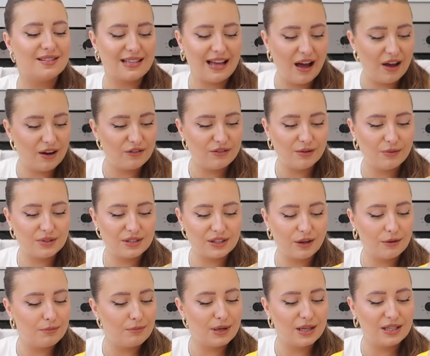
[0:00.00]
the sound of it was
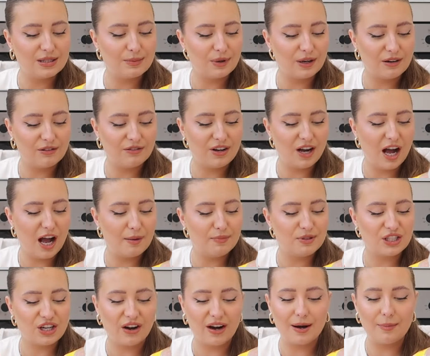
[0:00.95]
giving me spring
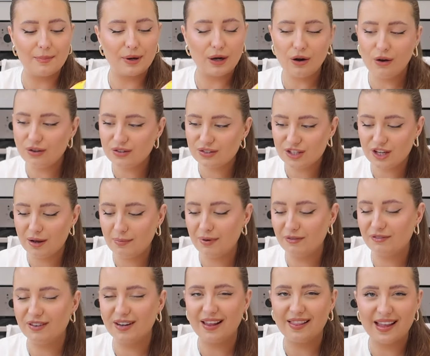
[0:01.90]
vibes, cherry blossom.
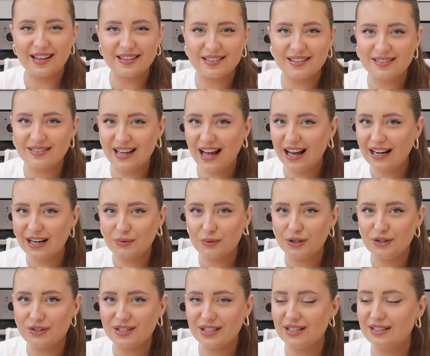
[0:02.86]
I feel like that's exactly
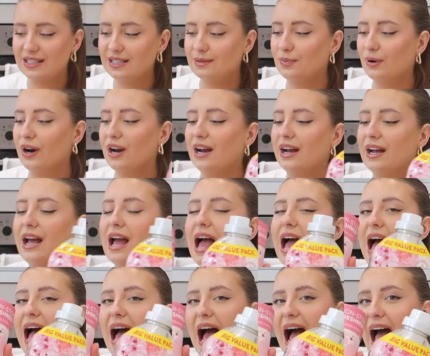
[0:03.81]
what you see in spring,
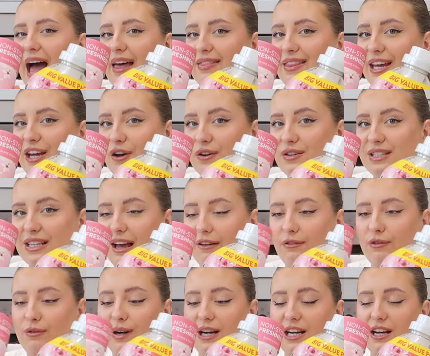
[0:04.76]
and they go
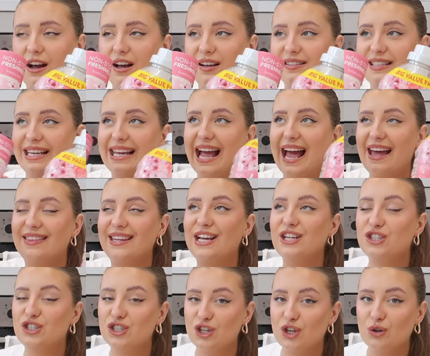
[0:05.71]
together really nicely and
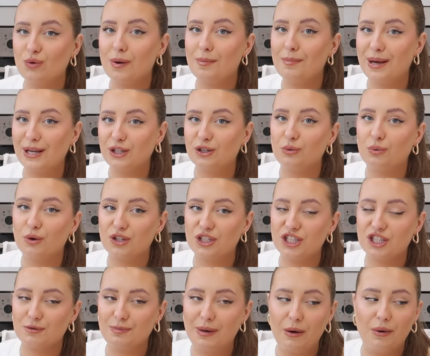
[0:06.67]
they do make your
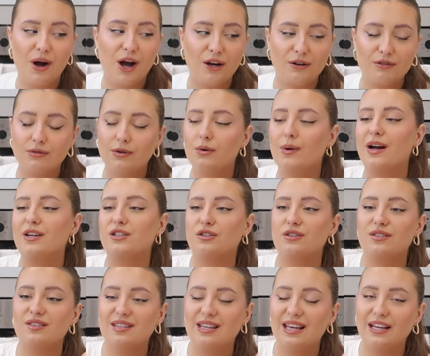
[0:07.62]
washing smell unreal. As you
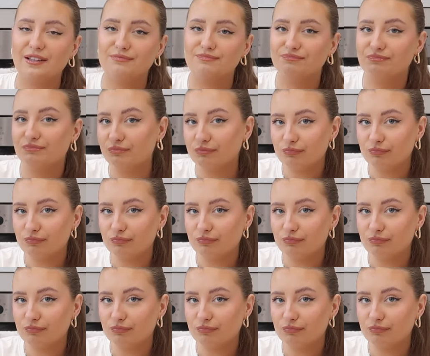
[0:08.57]
can see,